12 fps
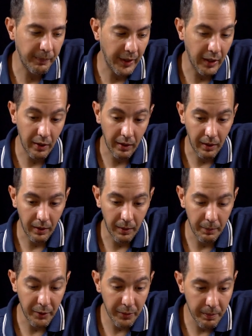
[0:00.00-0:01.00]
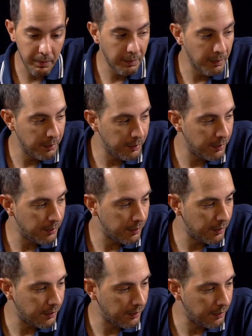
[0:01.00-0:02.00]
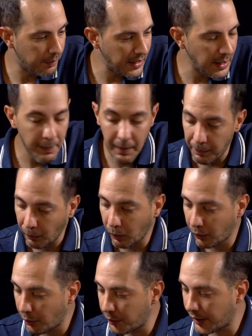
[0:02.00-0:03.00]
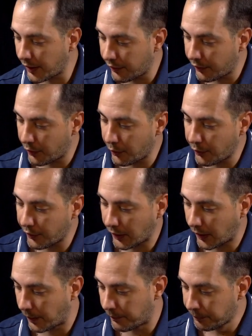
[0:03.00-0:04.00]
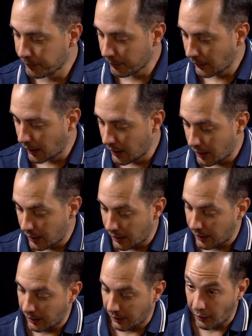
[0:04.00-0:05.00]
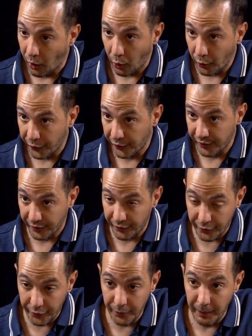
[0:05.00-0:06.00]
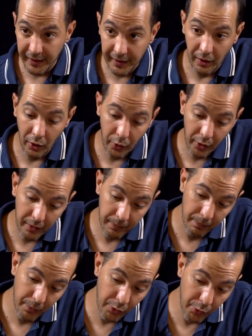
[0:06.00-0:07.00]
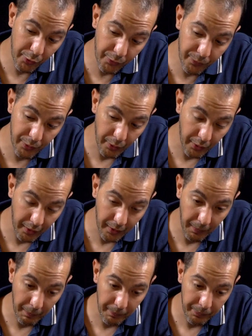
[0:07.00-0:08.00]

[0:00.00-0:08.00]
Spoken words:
but many people nowadays use oil such as tsubaki oil used for